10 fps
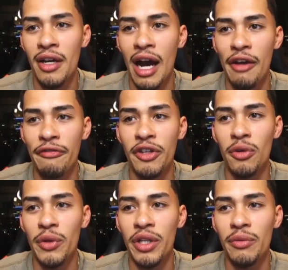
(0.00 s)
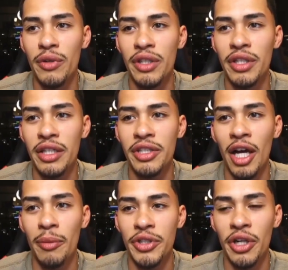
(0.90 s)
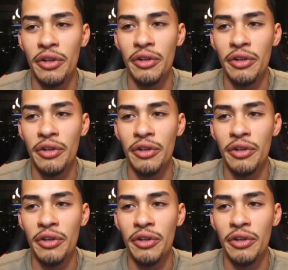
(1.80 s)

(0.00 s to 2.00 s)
I feel we could really help each other.